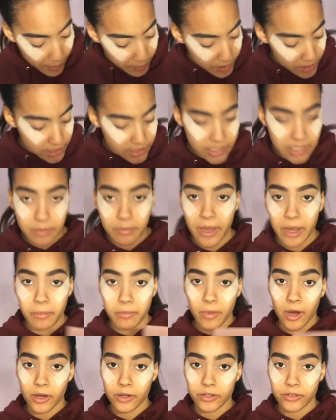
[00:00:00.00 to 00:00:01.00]
I'm going to take my
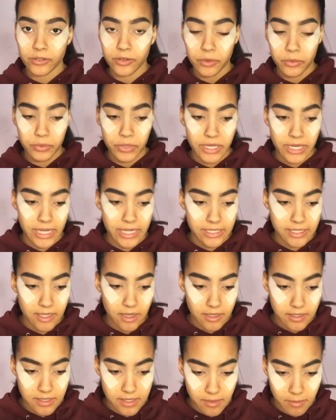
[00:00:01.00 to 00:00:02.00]
Modern
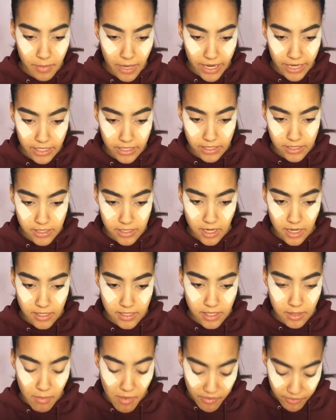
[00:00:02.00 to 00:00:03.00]
Renaissance by
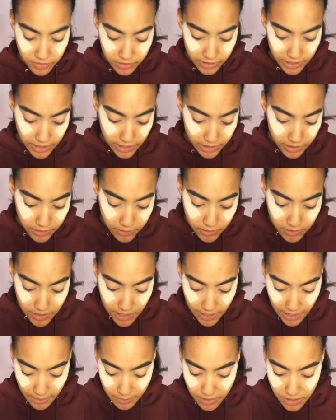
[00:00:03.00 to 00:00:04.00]
Anastasia Beverly Hills
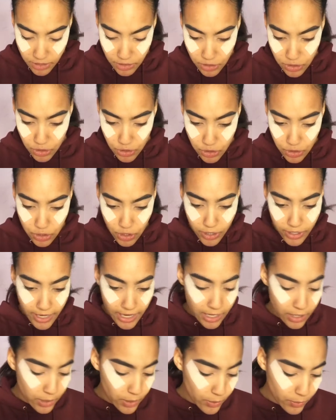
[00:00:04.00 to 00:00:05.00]
and I'm going to start
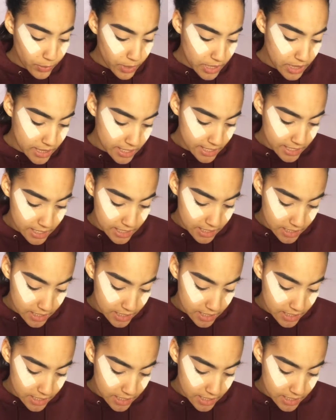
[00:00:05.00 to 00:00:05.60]
out with